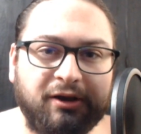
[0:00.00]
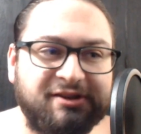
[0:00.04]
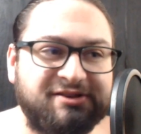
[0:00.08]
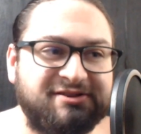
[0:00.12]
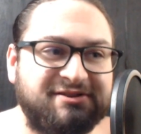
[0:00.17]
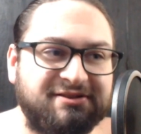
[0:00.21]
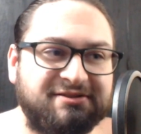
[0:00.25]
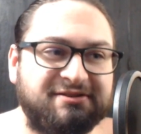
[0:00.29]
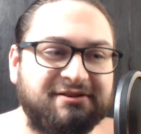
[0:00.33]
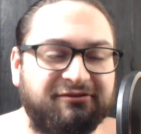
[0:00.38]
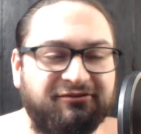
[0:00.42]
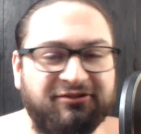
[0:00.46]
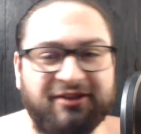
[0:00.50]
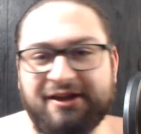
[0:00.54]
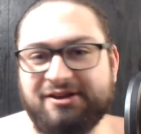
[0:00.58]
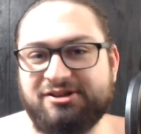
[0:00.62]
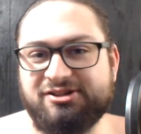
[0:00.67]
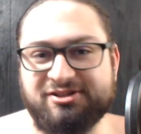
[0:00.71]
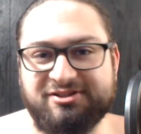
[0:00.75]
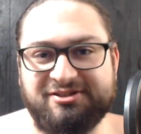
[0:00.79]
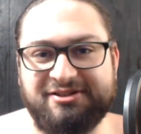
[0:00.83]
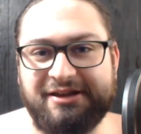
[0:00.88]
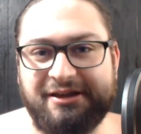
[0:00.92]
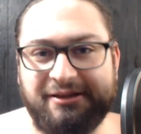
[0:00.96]
If they
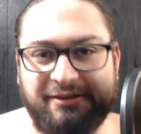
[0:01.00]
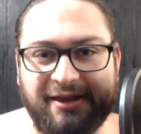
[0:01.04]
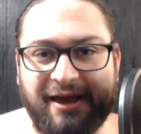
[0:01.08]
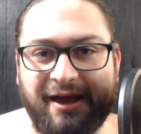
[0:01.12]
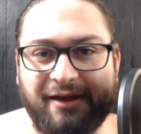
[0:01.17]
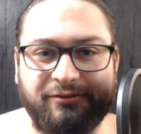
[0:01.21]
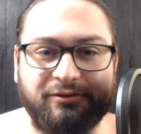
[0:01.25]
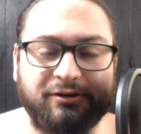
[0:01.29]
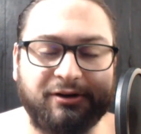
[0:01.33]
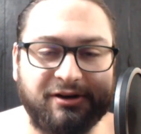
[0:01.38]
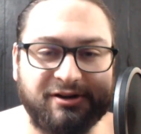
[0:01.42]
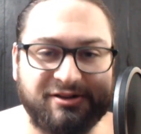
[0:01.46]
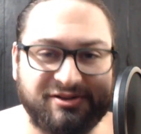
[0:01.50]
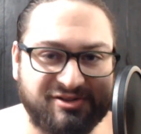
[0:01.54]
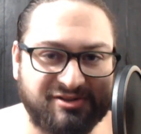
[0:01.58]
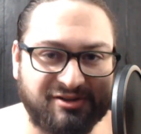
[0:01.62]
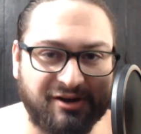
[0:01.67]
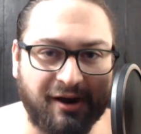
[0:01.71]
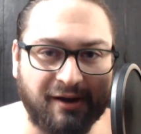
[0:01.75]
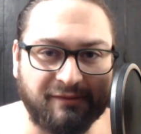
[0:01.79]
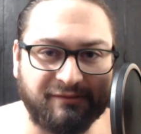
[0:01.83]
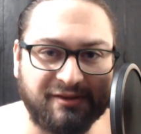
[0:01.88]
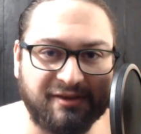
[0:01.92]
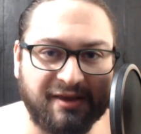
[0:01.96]
just eat that, they're going to
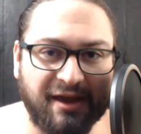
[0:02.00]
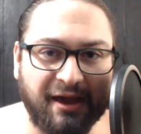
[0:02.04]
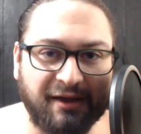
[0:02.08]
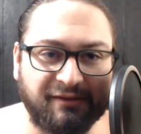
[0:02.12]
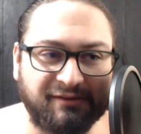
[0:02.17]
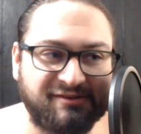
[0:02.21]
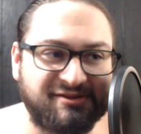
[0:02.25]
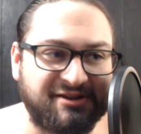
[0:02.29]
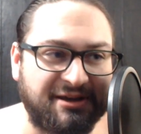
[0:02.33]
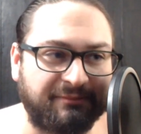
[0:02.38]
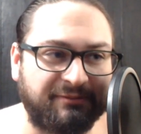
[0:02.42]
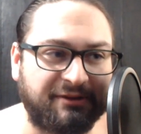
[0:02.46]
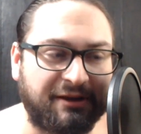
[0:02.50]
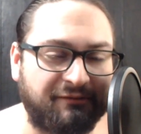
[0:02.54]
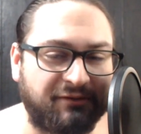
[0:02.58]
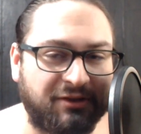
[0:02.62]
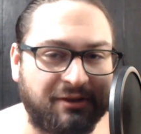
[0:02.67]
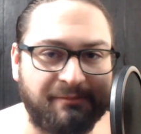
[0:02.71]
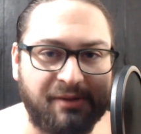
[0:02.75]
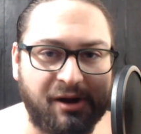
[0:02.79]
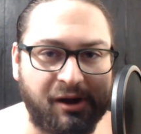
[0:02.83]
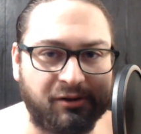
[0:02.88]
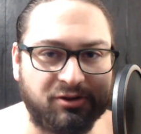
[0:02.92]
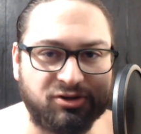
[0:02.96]
starve to death. Same thing with the
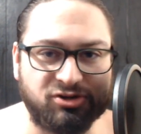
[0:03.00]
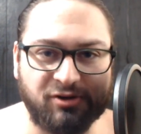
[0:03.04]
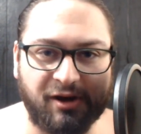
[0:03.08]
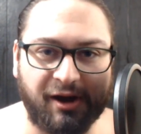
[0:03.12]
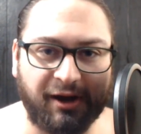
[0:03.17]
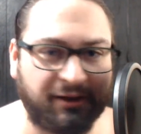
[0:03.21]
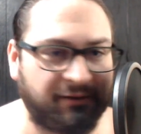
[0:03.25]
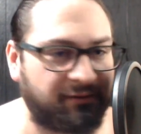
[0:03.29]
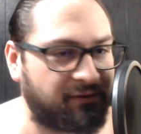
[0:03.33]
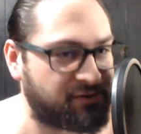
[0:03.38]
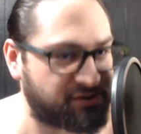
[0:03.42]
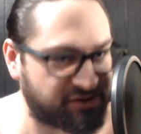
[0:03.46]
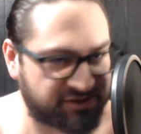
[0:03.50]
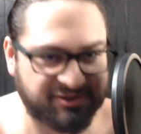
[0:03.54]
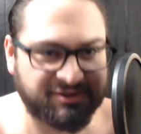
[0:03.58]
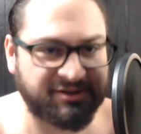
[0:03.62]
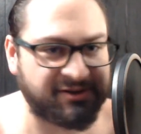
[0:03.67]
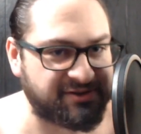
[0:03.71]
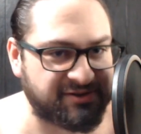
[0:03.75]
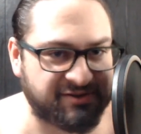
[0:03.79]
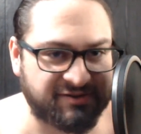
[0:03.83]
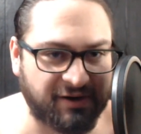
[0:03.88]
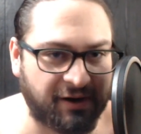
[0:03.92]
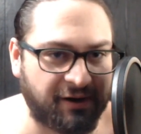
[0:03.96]
bearded dragon. They're just going to
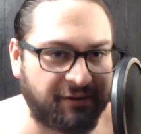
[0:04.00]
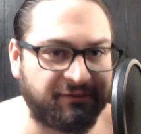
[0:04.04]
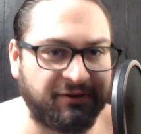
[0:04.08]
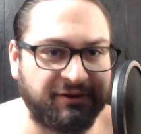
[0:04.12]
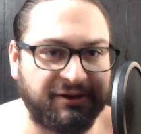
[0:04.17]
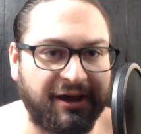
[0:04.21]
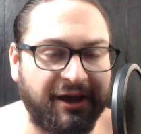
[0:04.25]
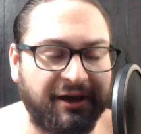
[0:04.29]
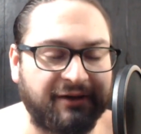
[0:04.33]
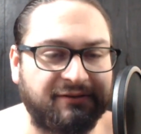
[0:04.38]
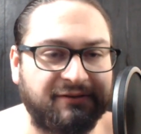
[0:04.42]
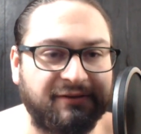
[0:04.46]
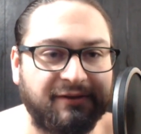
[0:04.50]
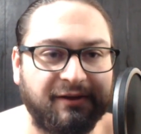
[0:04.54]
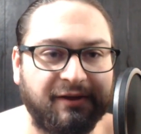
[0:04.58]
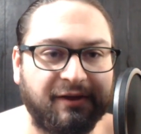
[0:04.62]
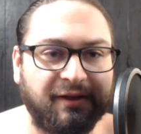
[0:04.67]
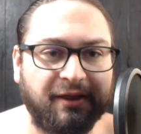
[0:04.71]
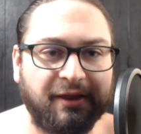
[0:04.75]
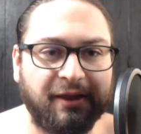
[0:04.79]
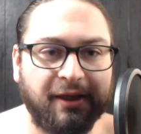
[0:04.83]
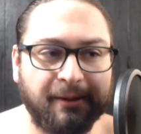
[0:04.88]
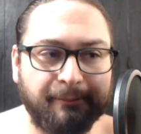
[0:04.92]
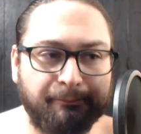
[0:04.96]
starve to death.
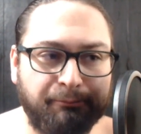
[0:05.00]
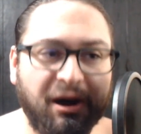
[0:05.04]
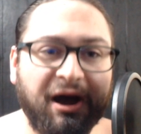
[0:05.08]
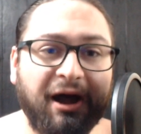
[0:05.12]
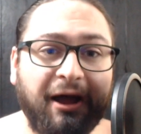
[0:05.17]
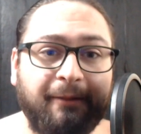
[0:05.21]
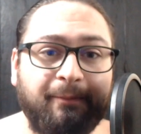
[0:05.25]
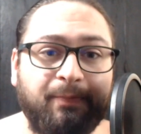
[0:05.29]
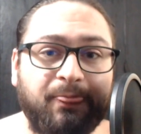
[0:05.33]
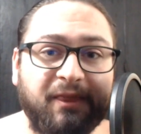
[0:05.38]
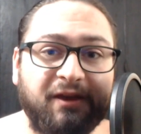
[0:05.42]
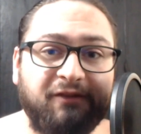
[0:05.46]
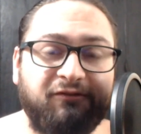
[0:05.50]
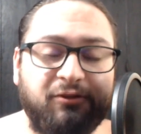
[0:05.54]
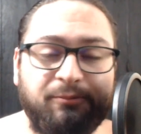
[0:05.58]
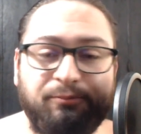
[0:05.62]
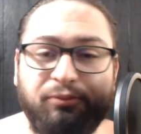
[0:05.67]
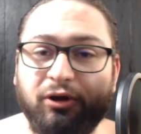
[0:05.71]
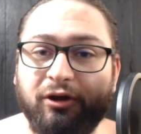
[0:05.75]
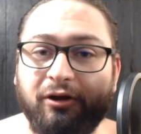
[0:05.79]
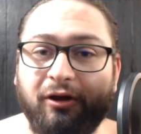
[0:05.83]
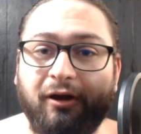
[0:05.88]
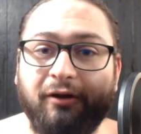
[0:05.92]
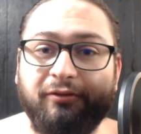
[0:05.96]
But if you
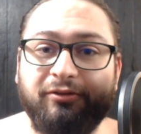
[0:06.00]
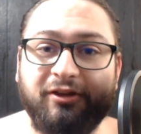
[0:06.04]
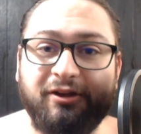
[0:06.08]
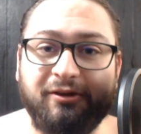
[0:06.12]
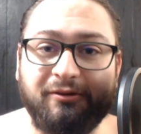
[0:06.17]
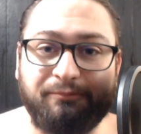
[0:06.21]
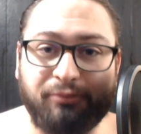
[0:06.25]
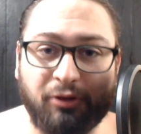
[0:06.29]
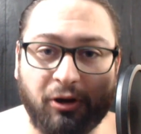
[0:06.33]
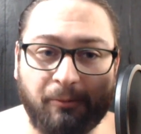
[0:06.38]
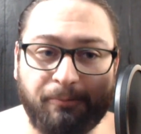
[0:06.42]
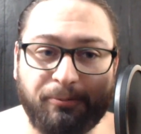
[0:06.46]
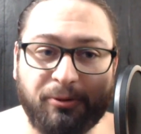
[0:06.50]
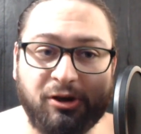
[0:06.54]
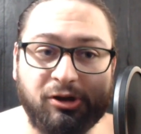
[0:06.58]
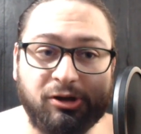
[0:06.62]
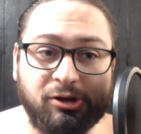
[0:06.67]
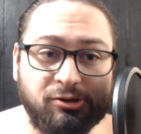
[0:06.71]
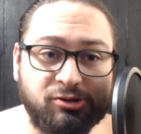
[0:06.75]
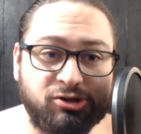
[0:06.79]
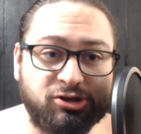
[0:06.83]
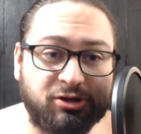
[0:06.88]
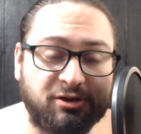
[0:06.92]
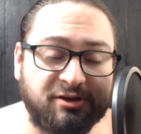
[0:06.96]
put all the appropriate
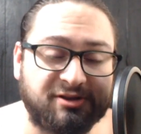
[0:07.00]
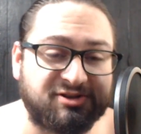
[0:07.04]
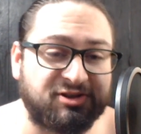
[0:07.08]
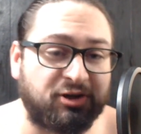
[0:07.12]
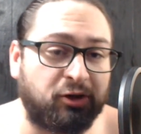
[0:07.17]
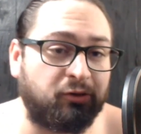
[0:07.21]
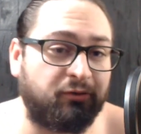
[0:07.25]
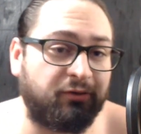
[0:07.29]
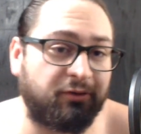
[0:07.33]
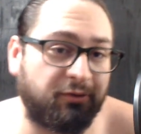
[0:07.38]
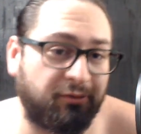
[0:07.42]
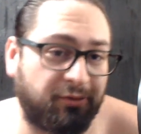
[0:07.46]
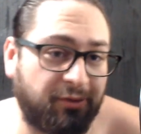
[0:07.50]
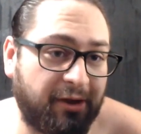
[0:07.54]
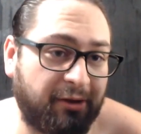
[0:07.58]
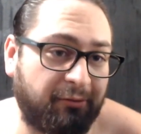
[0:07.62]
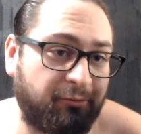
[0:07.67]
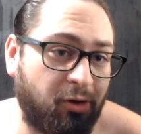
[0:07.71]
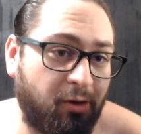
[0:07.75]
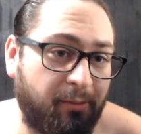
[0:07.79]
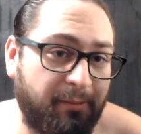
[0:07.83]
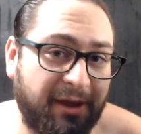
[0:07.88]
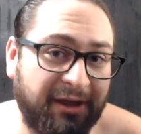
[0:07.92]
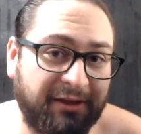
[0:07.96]
nutrients over that
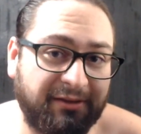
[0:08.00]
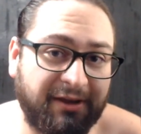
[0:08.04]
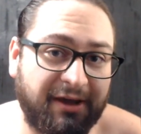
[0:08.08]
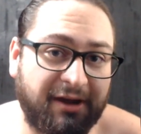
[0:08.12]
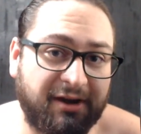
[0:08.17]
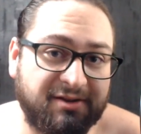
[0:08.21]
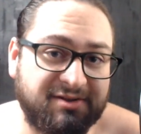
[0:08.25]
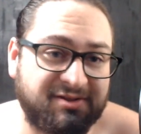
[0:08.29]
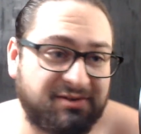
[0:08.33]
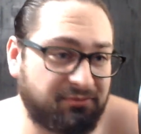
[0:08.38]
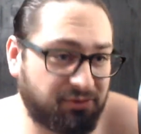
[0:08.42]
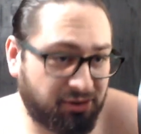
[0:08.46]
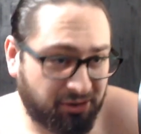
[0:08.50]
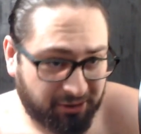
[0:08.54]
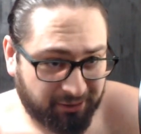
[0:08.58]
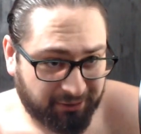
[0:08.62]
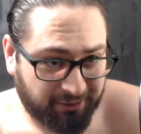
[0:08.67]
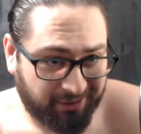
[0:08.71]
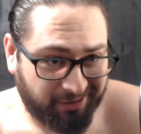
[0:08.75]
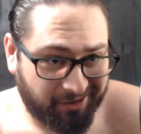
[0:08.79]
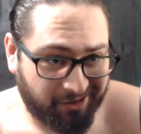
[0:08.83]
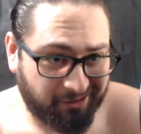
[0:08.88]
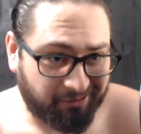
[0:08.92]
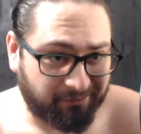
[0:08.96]
romaine lettuce, they're good to
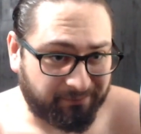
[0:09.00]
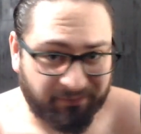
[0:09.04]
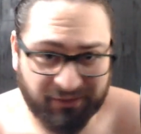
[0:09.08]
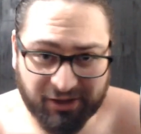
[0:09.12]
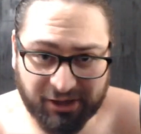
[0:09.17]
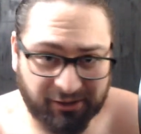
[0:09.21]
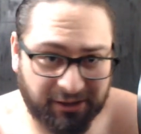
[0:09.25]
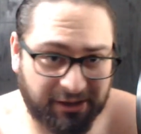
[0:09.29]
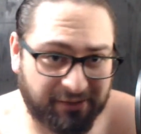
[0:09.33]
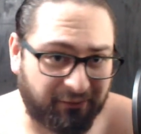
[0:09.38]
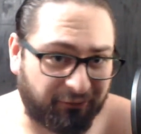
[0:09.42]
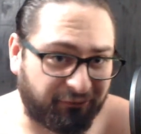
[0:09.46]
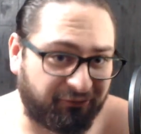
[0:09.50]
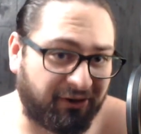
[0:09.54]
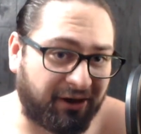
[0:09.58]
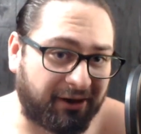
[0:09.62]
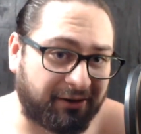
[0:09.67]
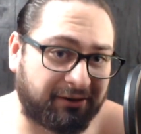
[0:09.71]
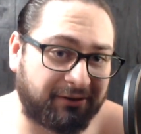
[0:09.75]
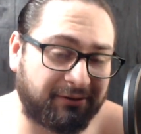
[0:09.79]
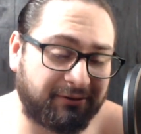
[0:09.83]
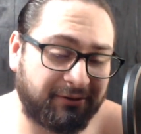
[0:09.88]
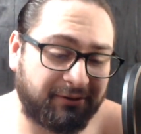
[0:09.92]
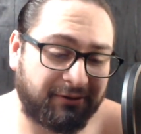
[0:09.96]
go. They don't give a fuck.